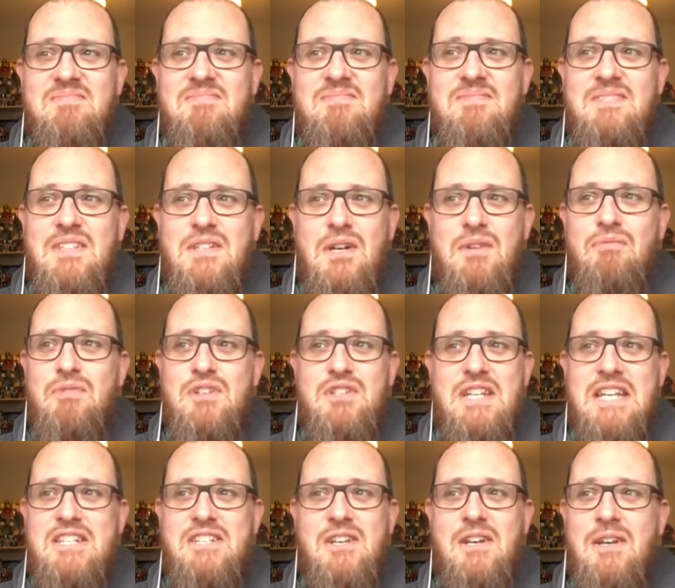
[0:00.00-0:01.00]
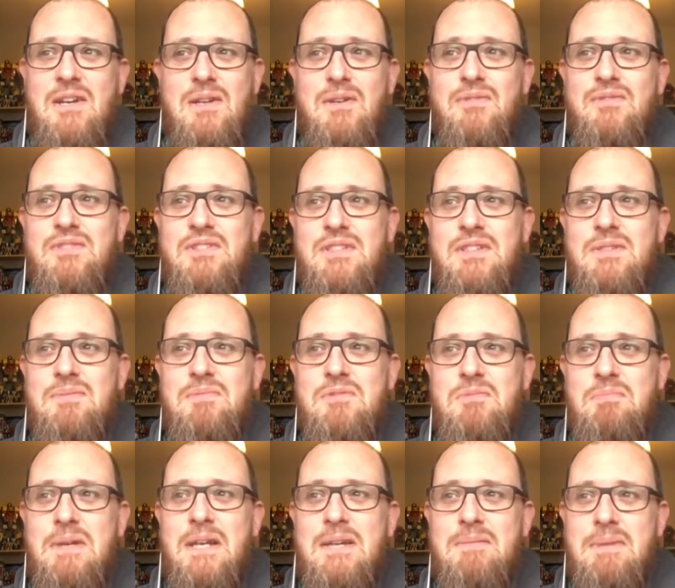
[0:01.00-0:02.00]
confrontational enough to
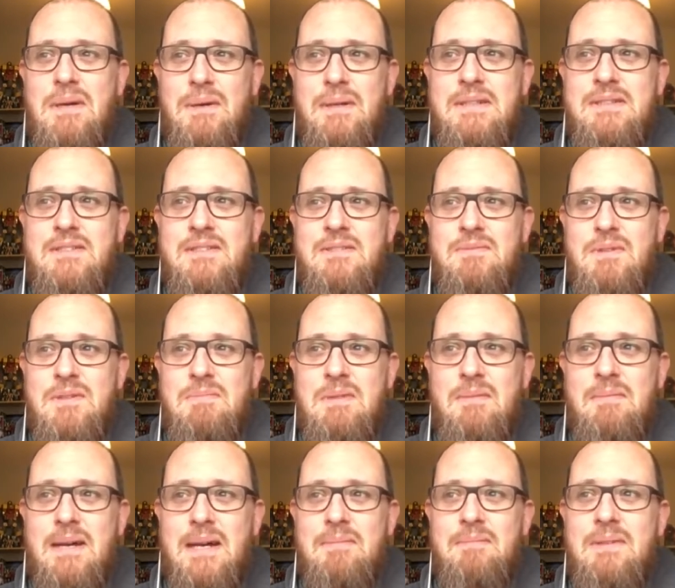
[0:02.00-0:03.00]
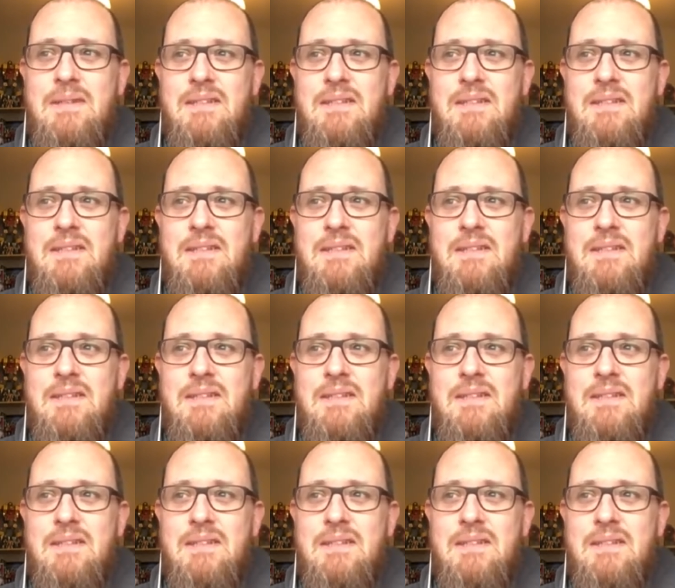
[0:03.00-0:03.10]
speak about it with my mum,